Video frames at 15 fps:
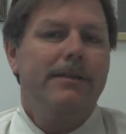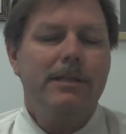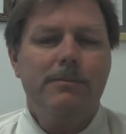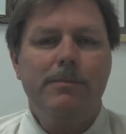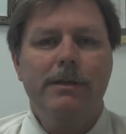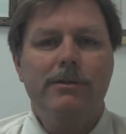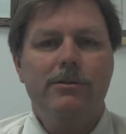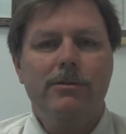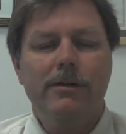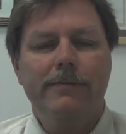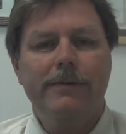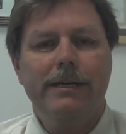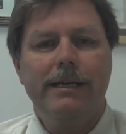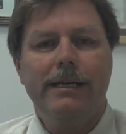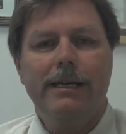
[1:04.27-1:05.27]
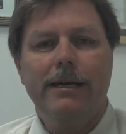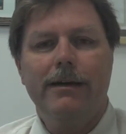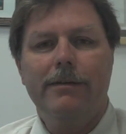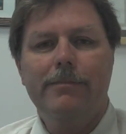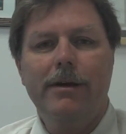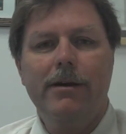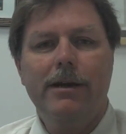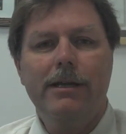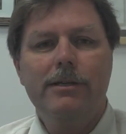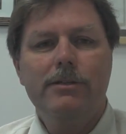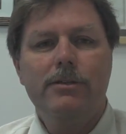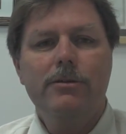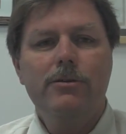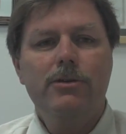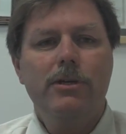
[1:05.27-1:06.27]
that's been sort of a American
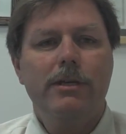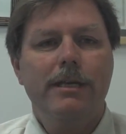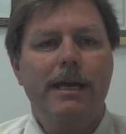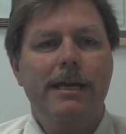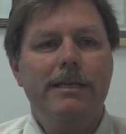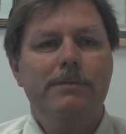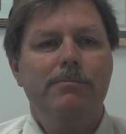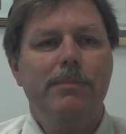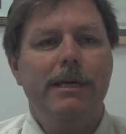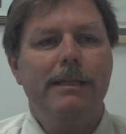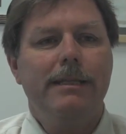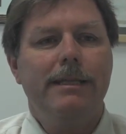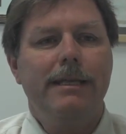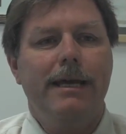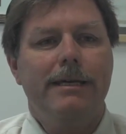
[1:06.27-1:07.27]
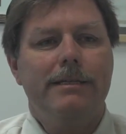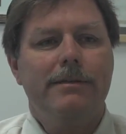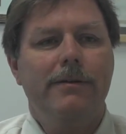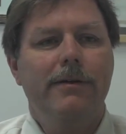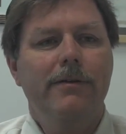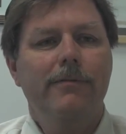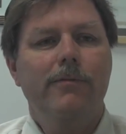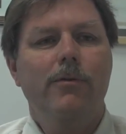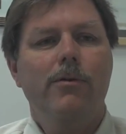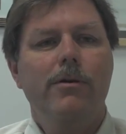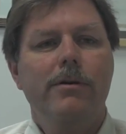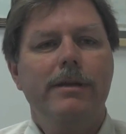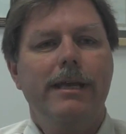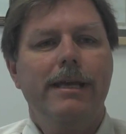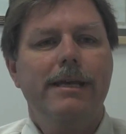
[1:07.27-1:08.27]
institution has bitten the dust.
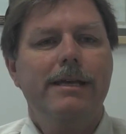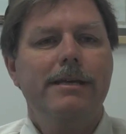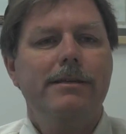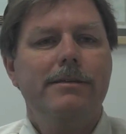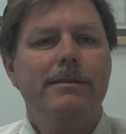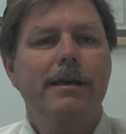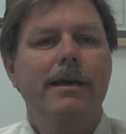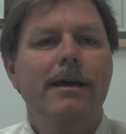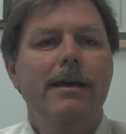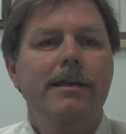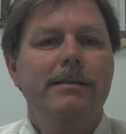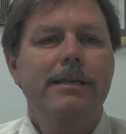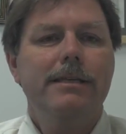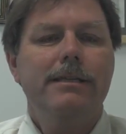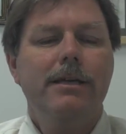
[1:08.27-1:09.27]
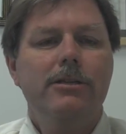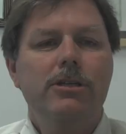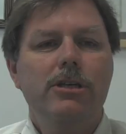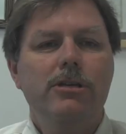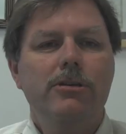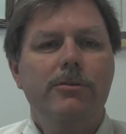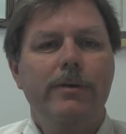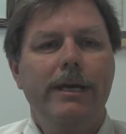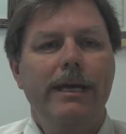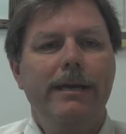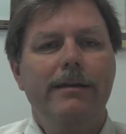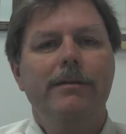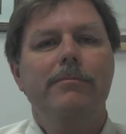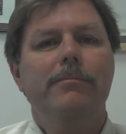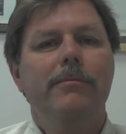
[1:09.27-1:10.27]
Ford is
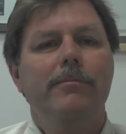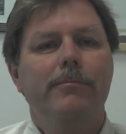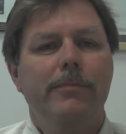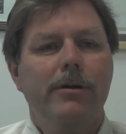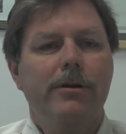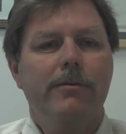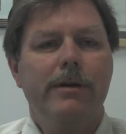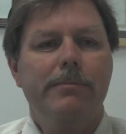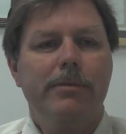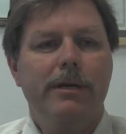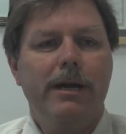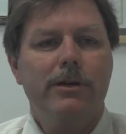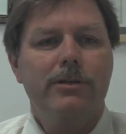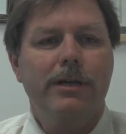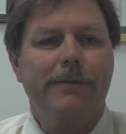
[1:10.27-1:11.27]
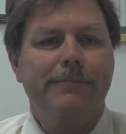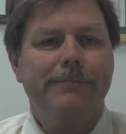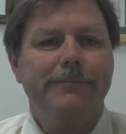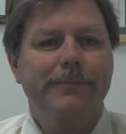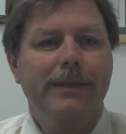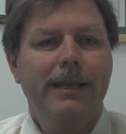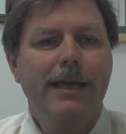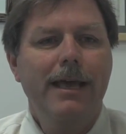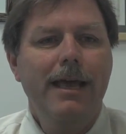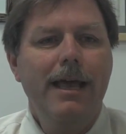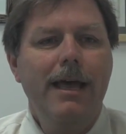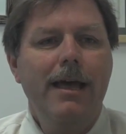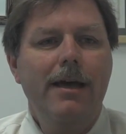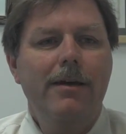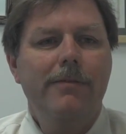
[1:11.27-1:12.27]
discontinuing Mercury production.
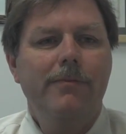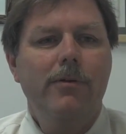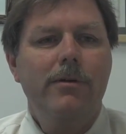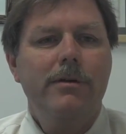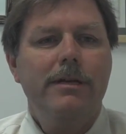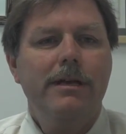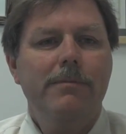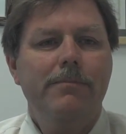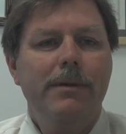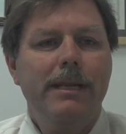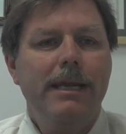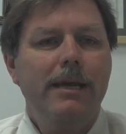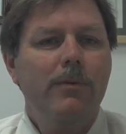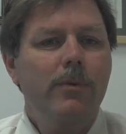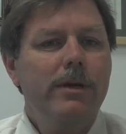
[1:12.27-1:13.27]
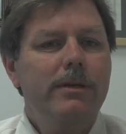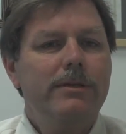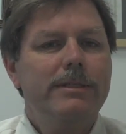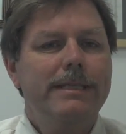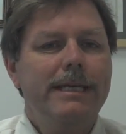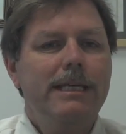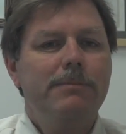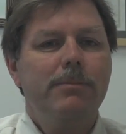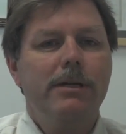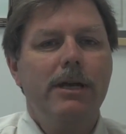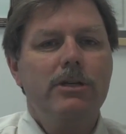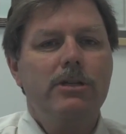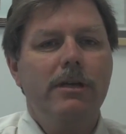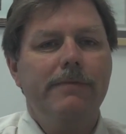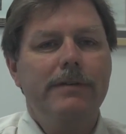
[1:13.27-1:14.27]
Ford Company will cease
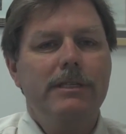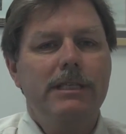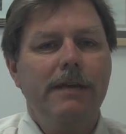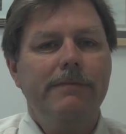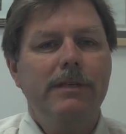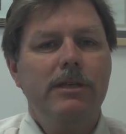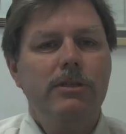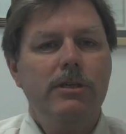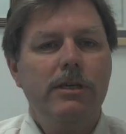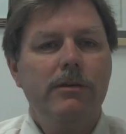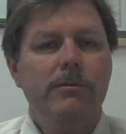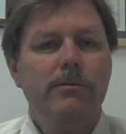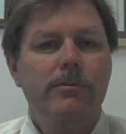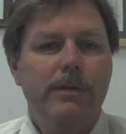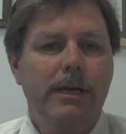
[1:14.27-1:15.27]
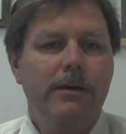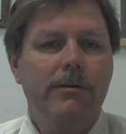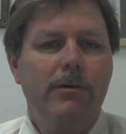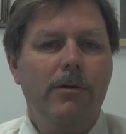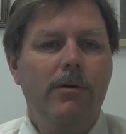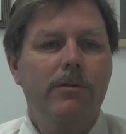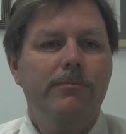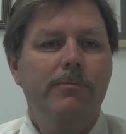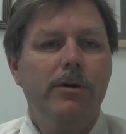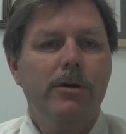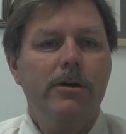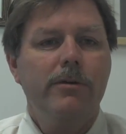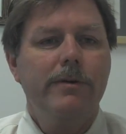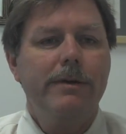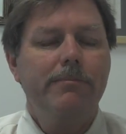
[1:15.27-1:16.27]
production of its 72-year-old
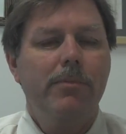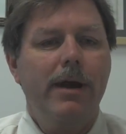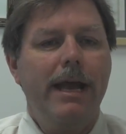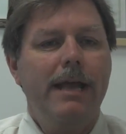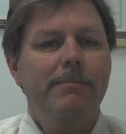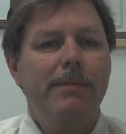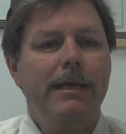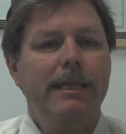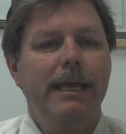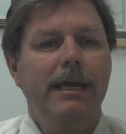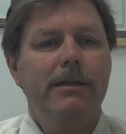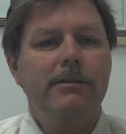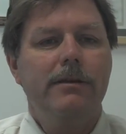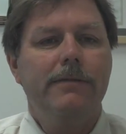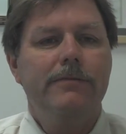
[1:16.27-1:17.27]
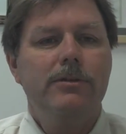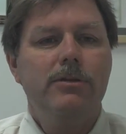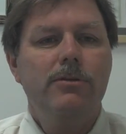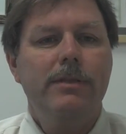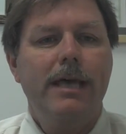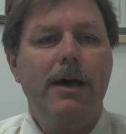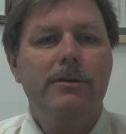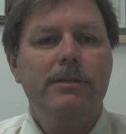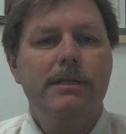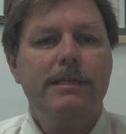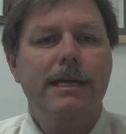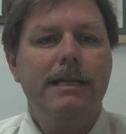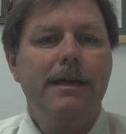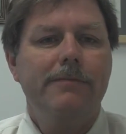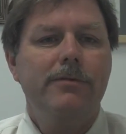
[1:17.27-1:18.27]
Mercury brand by the end of
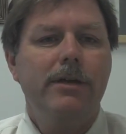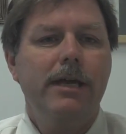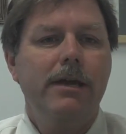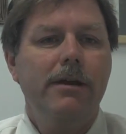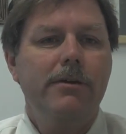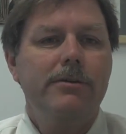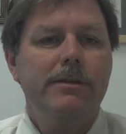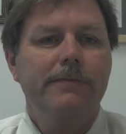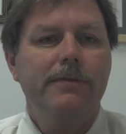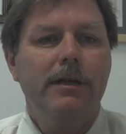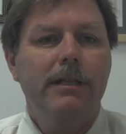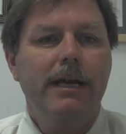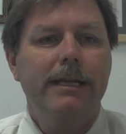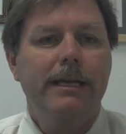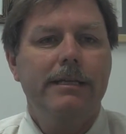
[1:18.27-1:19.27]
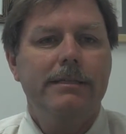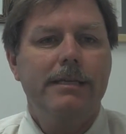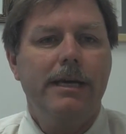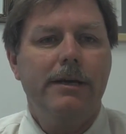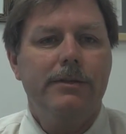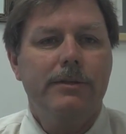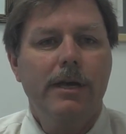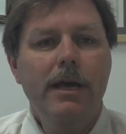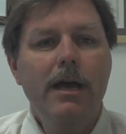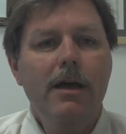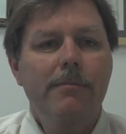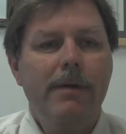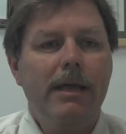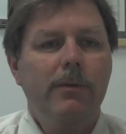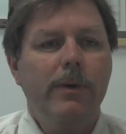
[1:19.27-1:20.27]
2010 after years of declining sales.
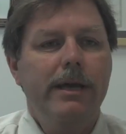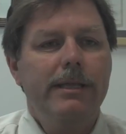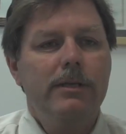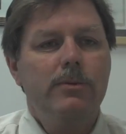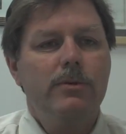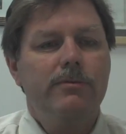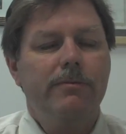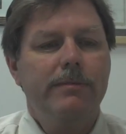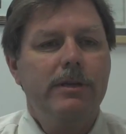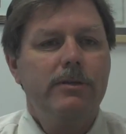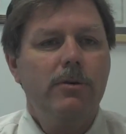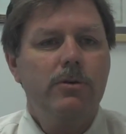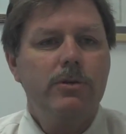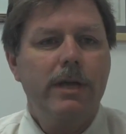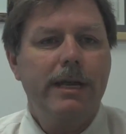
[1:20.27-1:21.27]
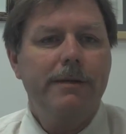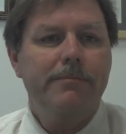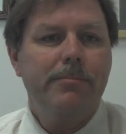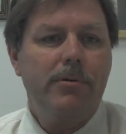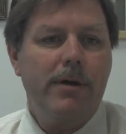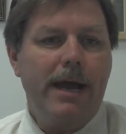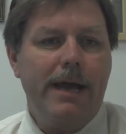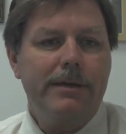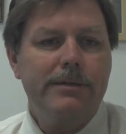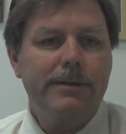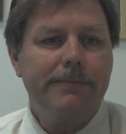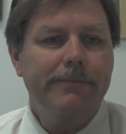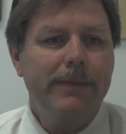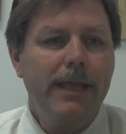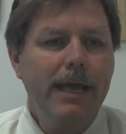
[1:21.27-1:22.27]
By the way, this was from the Associated Press.
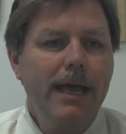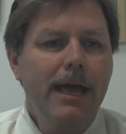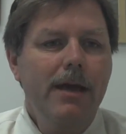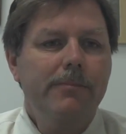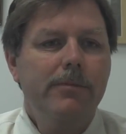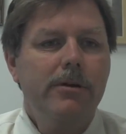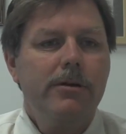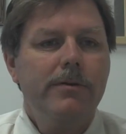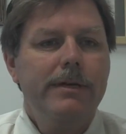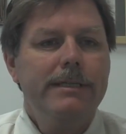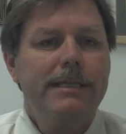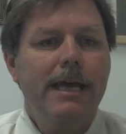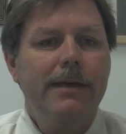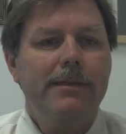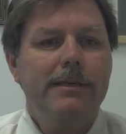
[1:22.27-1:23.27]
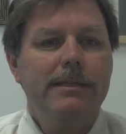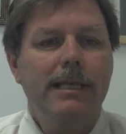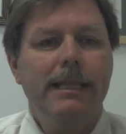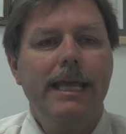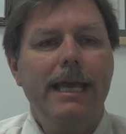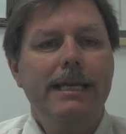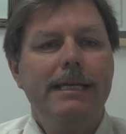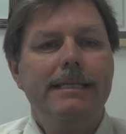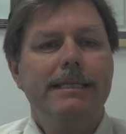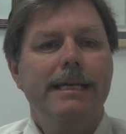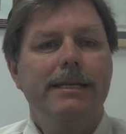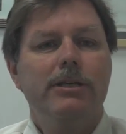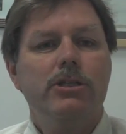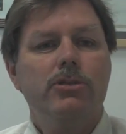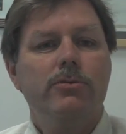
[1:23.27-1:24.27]
Mercury's death is the latest in
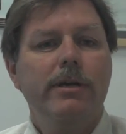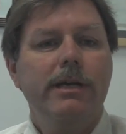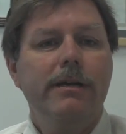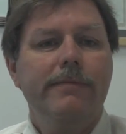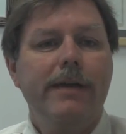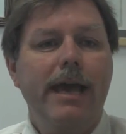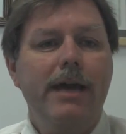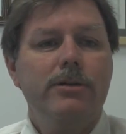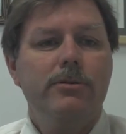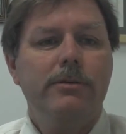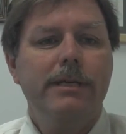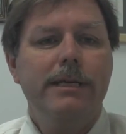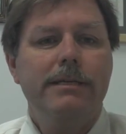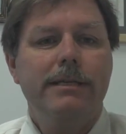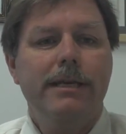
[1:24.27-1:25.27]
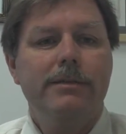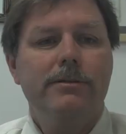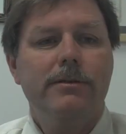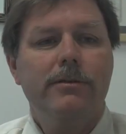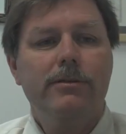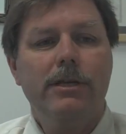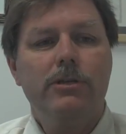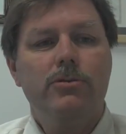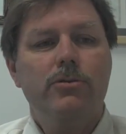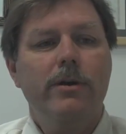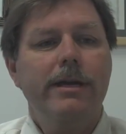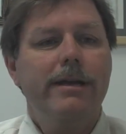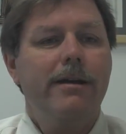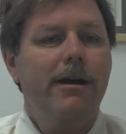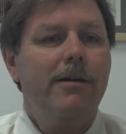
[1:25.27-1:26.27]
a string of casualties as
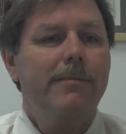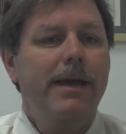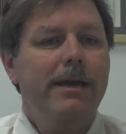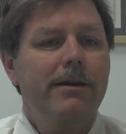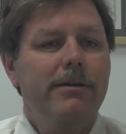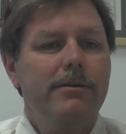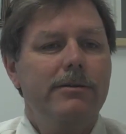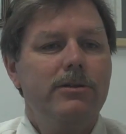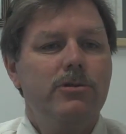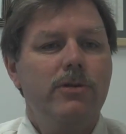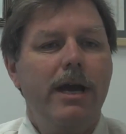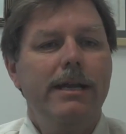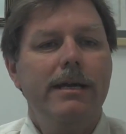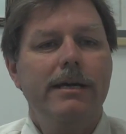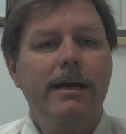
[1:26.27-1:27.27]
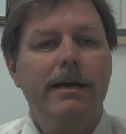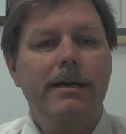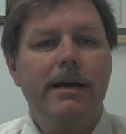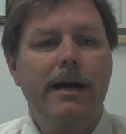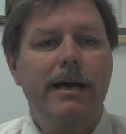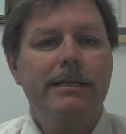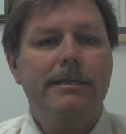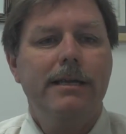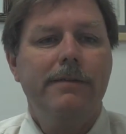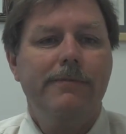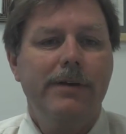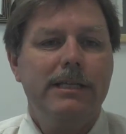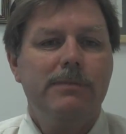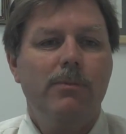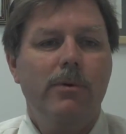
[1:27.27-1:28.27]
Detroit car makers try to cut costs and
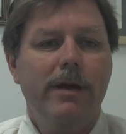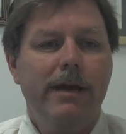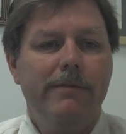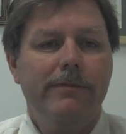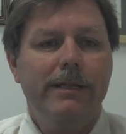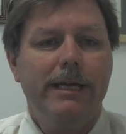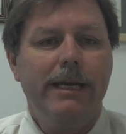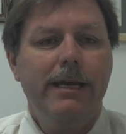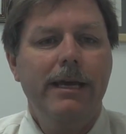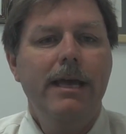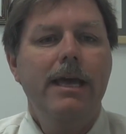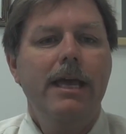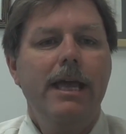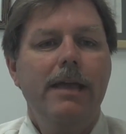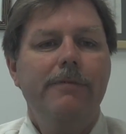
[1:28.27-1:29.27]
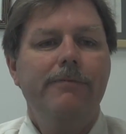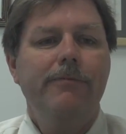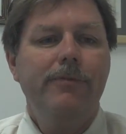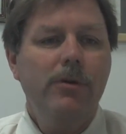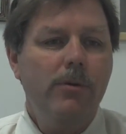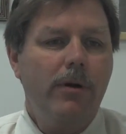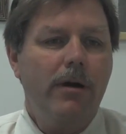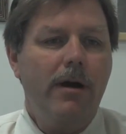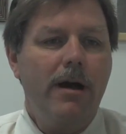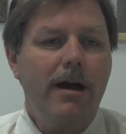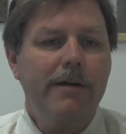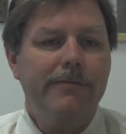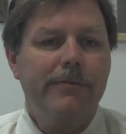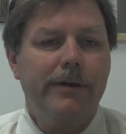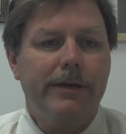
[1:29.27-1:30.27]
invest more heavily in fewer
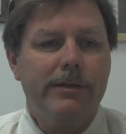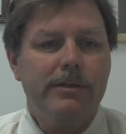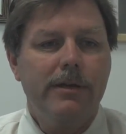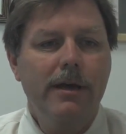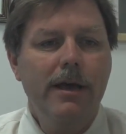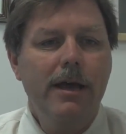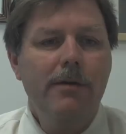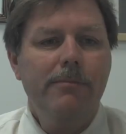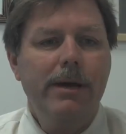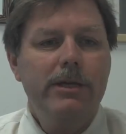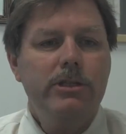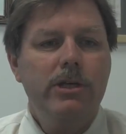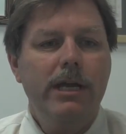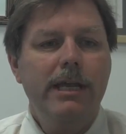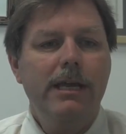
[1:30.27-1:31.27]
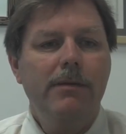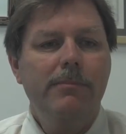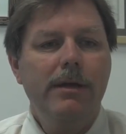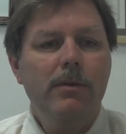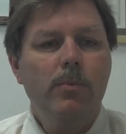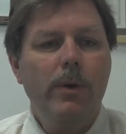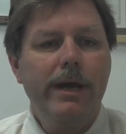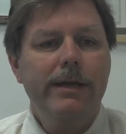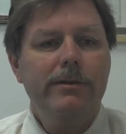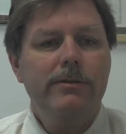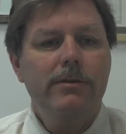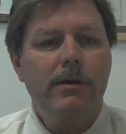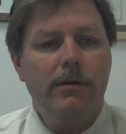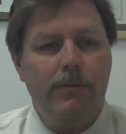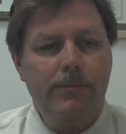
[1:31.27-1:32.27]
offerings. By shedding a mid-range